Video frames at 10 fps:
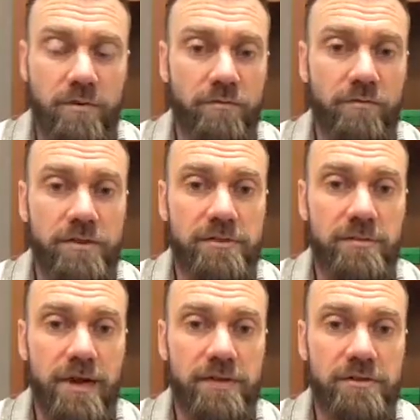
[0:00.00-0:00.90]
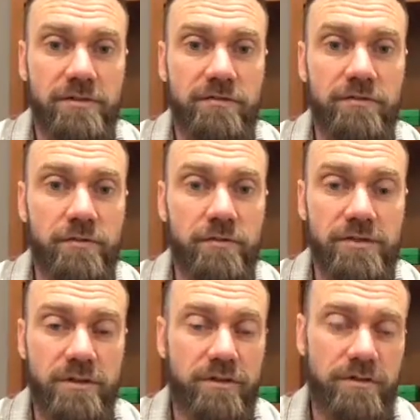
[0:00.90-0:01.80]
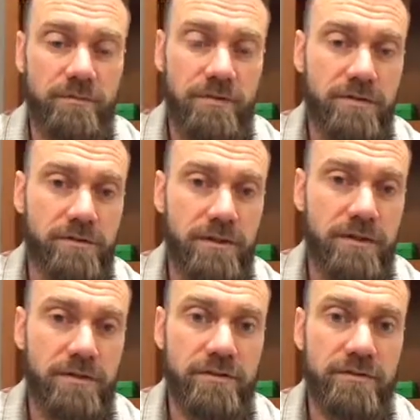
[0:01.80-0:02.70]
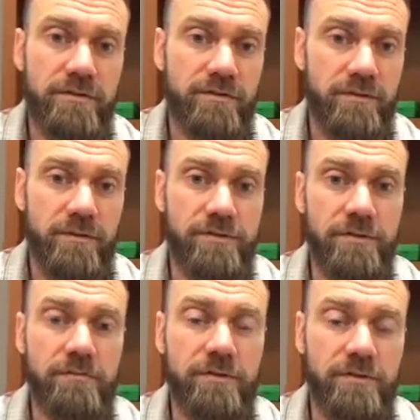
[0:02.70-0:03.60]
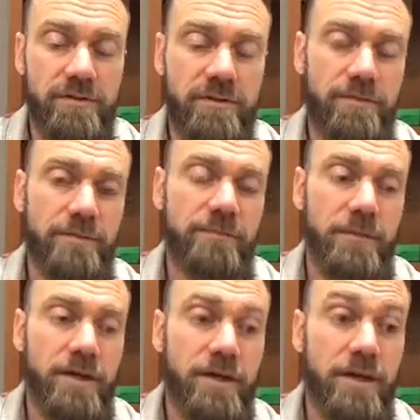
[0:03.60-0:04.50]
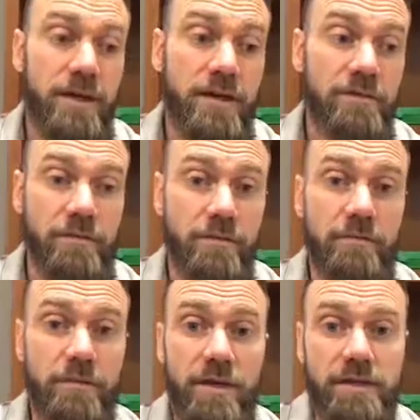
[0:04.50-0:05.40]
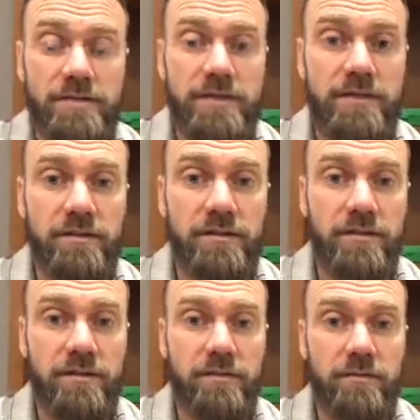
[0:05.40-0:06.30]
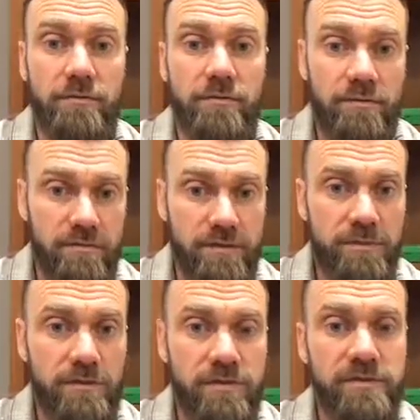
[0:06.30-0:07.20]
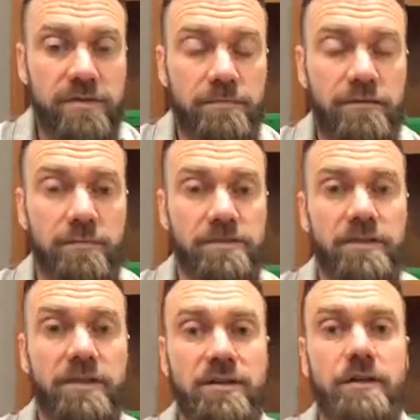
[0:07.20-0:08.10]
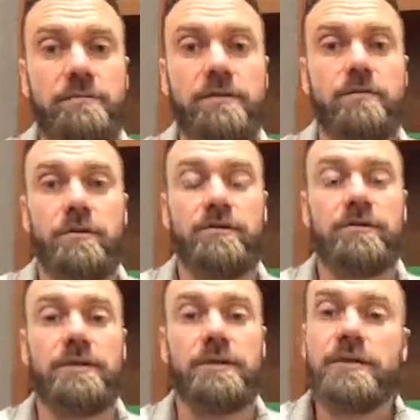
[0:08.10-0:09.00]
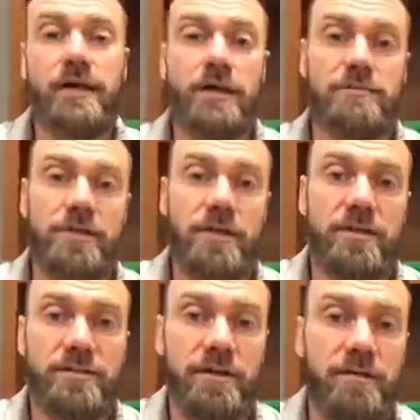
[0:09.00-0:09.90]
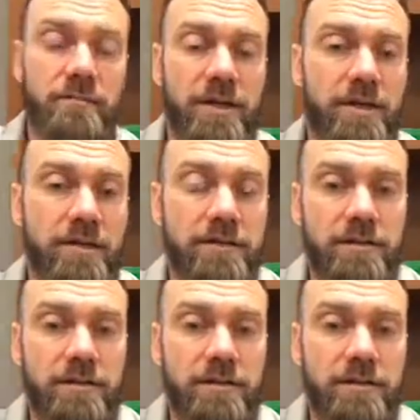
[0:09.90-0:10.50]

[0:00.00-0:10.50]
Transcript: response to foods that shouldn't be responding to as far as the immune system, and that their gut is healing. Some of the symptoms that they come in with, IBS, gut pain,